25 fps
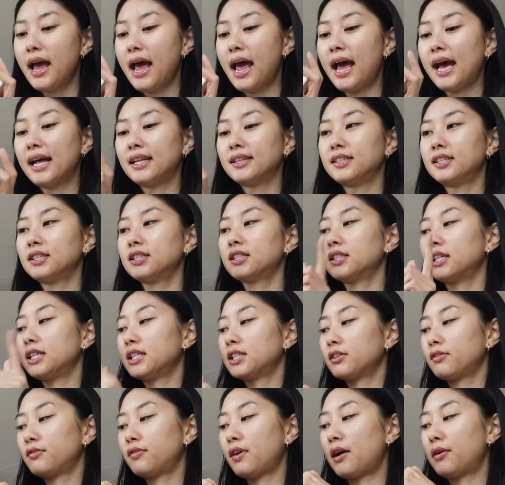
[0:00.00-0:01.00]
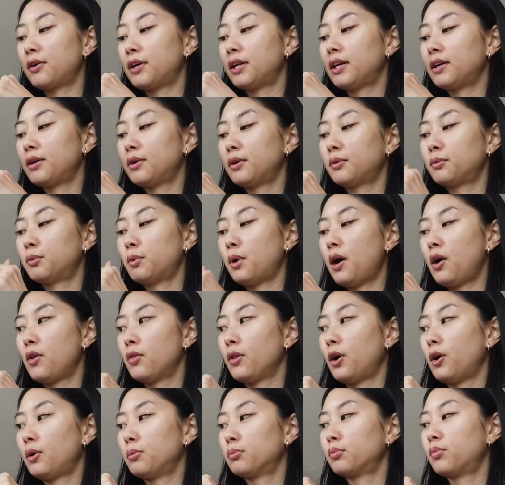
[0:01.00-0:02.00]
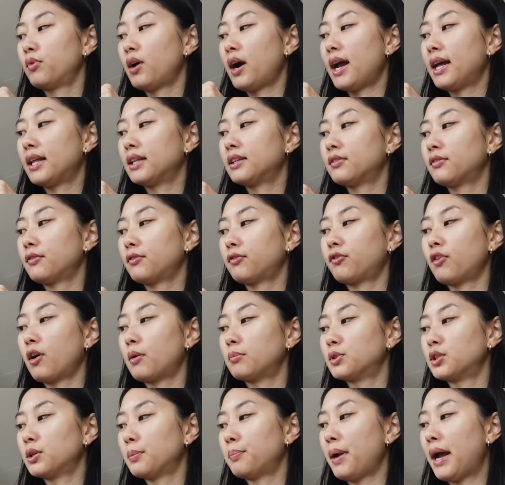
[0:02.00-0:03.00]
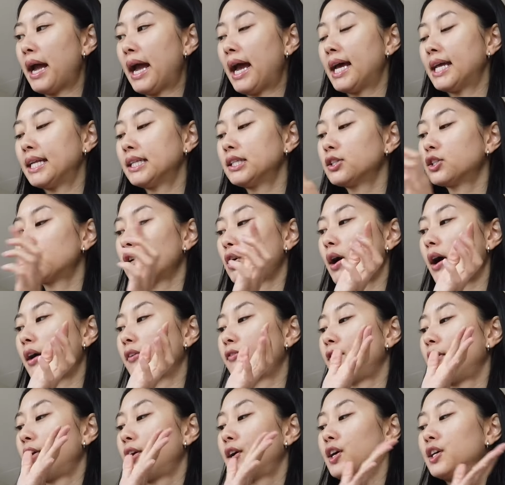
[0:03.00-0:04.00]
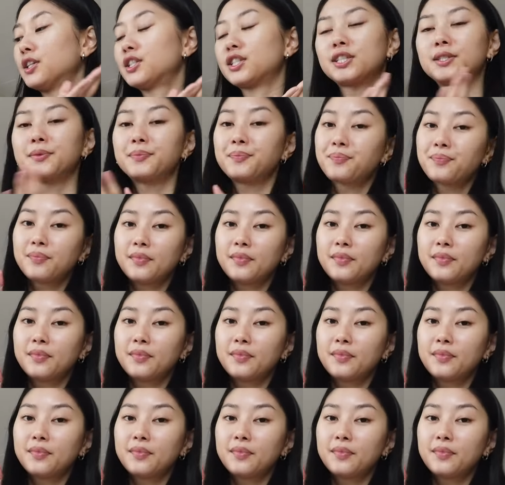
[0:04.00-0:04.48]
And this is a very well-known brand from Japan. So I figured